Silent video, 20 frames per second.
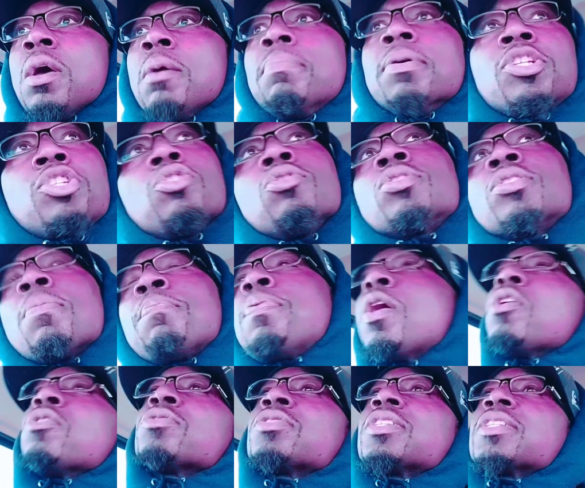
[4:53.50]
But you
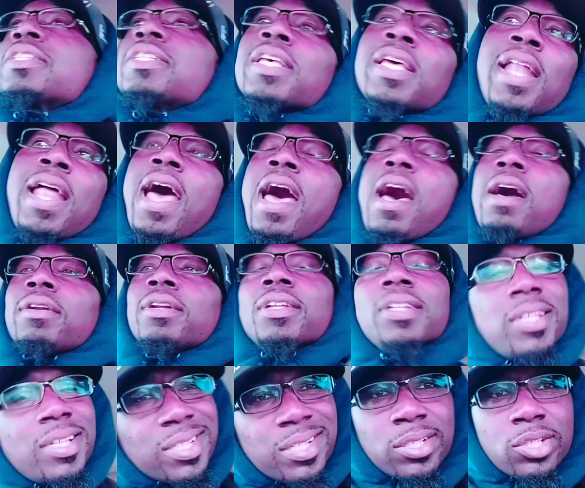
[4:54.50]
supposed to sit down
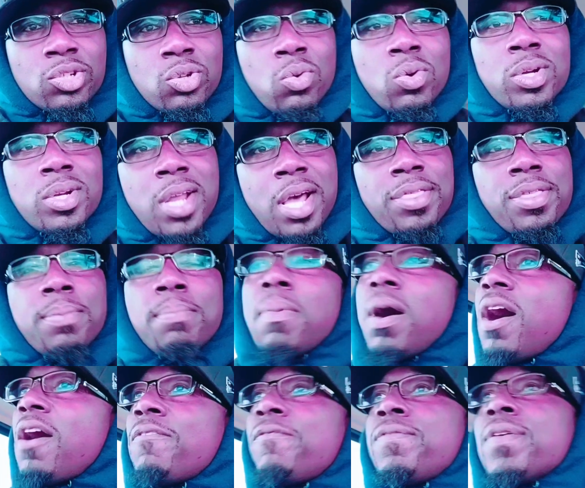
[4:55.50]
and listen to another
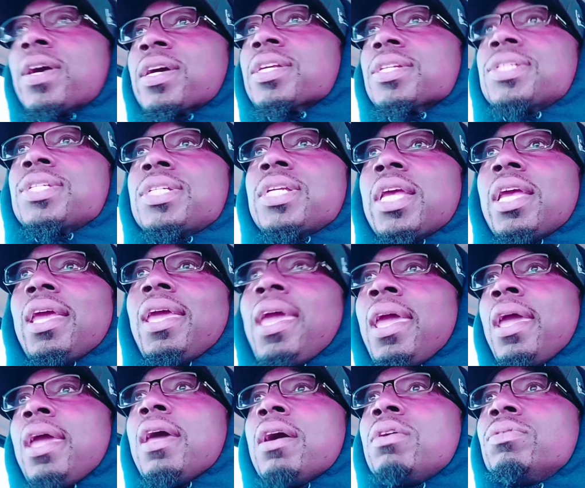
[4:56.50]
motherfucking shit.
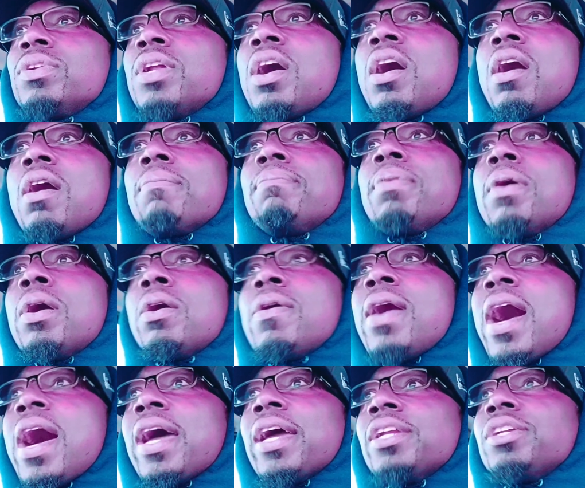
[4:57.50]
Hell no, nah, bro.
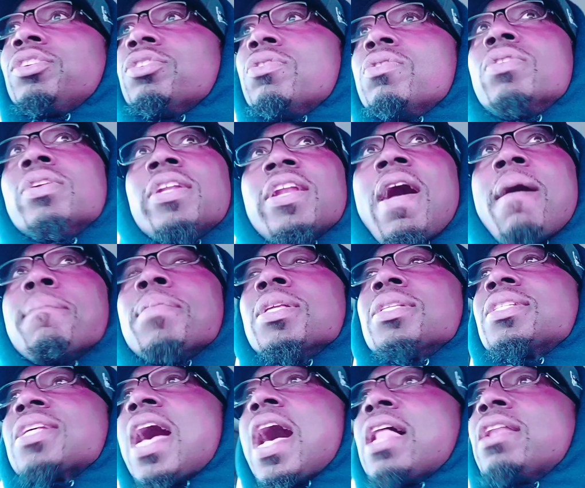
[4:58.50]
I ain't doing it. I'm
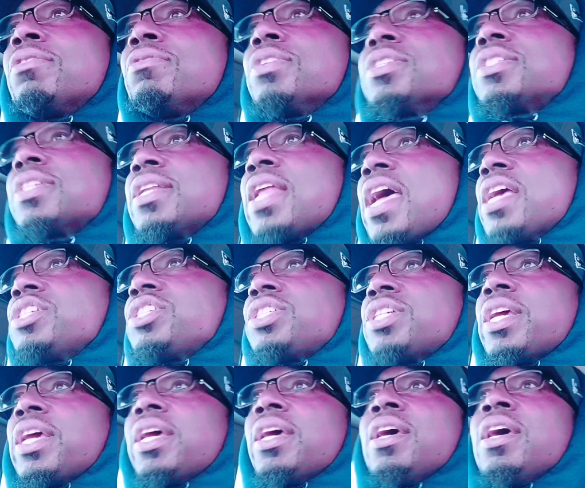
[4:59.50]
intolerant to that
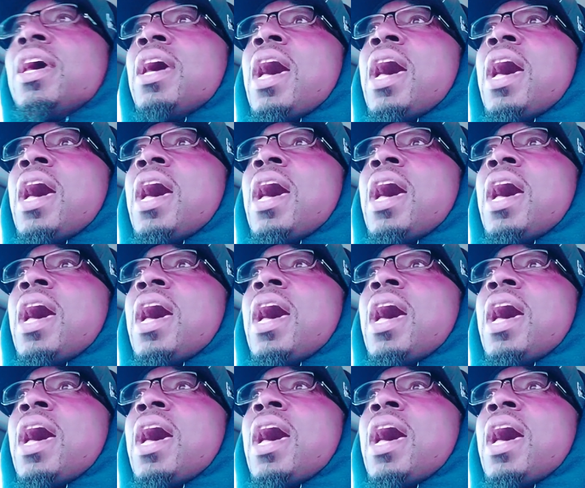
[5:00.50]
shit.